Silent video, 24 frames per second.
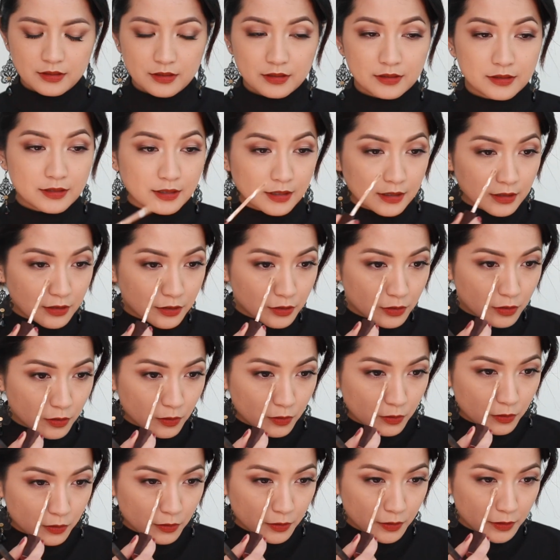in the inner
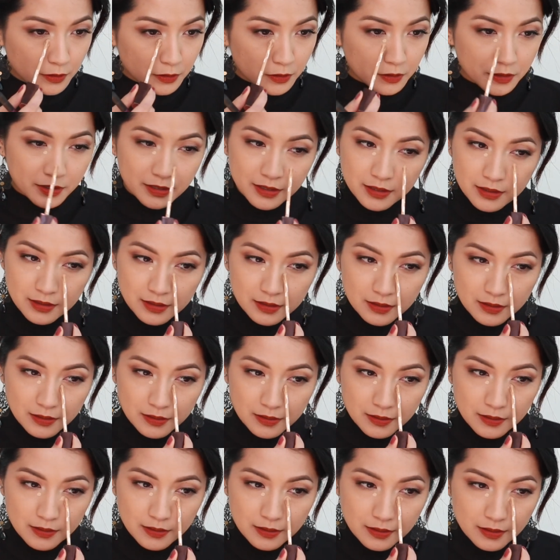corner
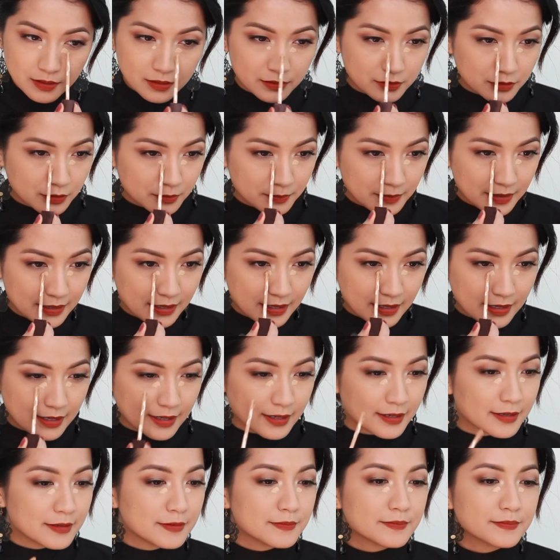here under my
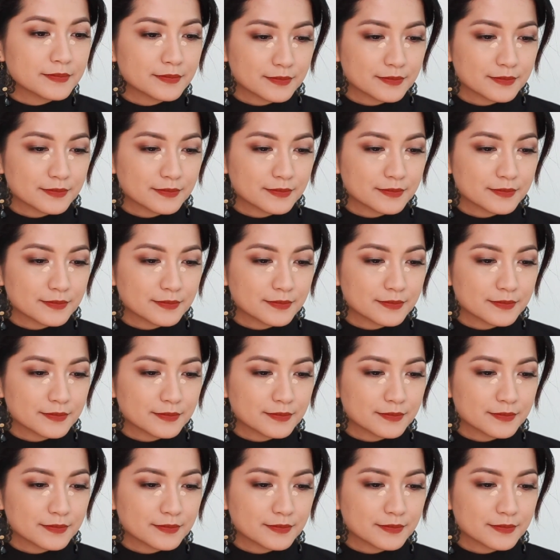eye.